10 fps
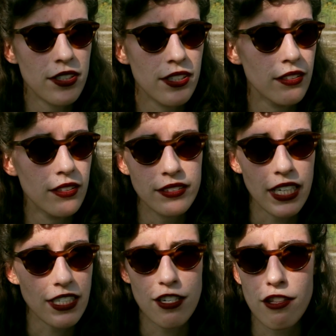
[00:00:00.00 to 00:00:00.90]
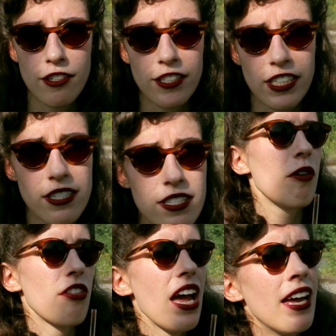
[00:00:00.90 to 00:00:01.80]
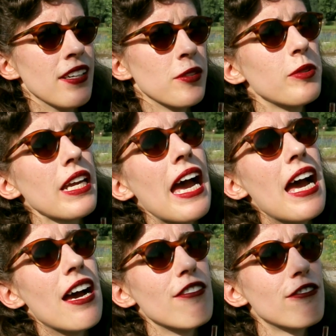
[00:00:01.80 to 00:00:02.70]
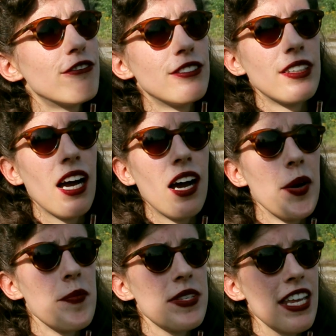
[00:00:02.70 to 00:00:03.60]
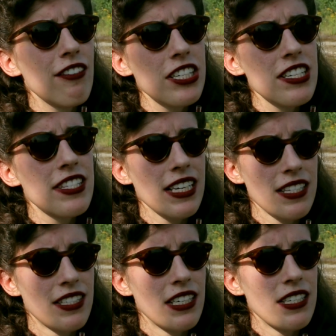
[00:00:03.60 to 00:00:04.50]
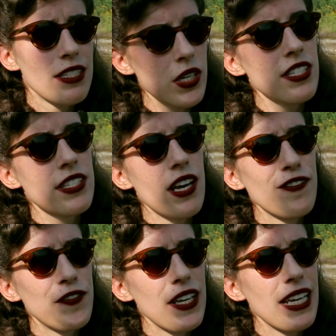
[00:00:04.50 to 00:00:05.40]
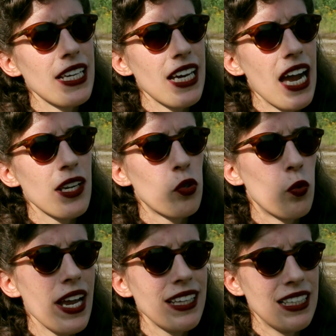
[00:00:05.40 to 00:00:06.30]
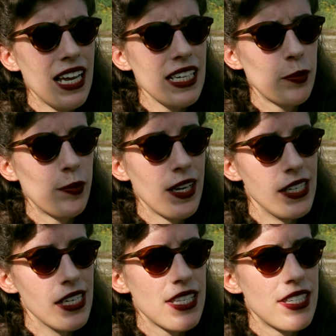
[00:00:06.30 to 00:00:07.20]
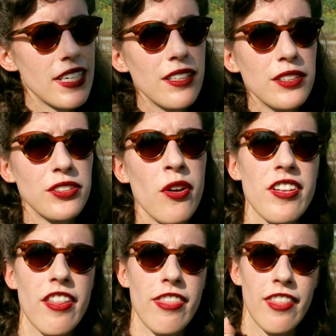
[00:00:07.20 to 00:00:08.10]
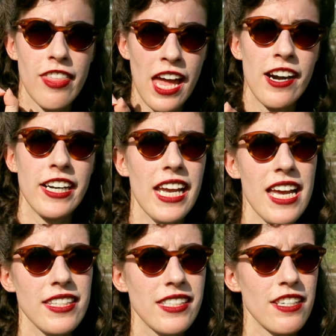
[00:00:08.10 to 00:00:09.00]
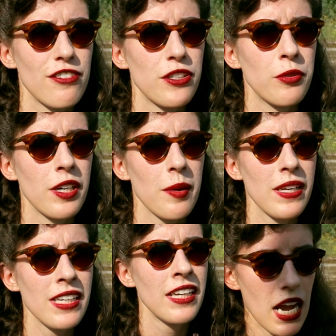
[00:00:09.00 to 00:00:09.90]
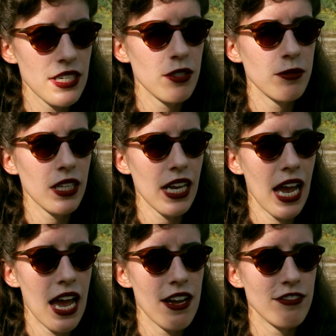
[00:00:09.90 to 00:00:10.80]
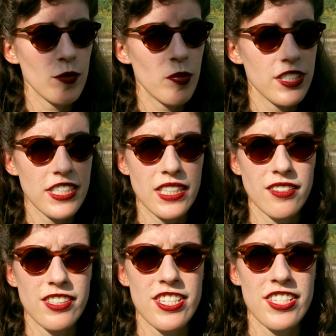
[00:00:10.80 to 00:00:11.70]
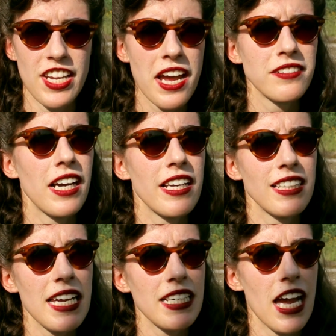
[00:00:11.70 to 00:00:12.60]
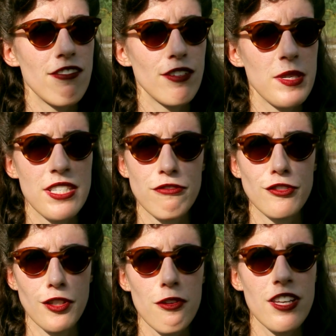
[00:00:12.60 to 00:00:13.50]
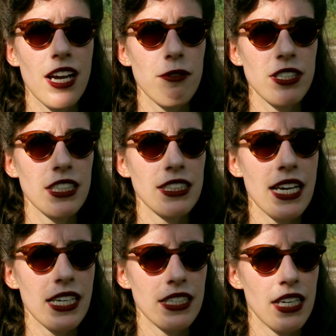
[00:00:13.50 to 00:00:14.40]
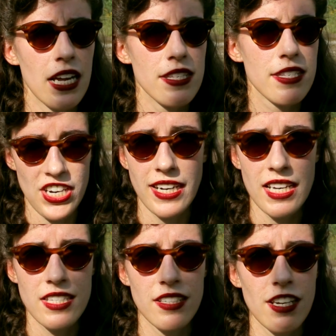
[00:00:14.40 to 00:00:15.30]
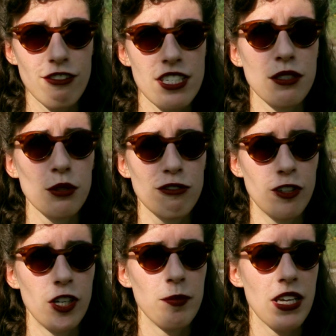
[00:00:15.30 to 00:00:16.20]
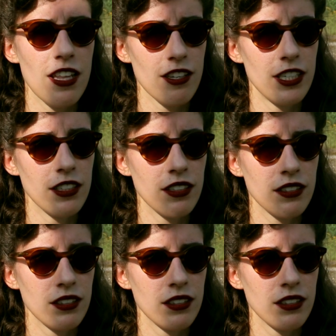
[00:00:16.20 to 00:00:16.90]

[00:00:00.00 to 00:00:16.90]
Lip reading: till 1930s. So then we have 1760s, which is something I quite like, but it's still not there yet, if you know what I mean. I don't really have a particular style I like. I have a piece of clothing I really like, and that's jackets in every single form, either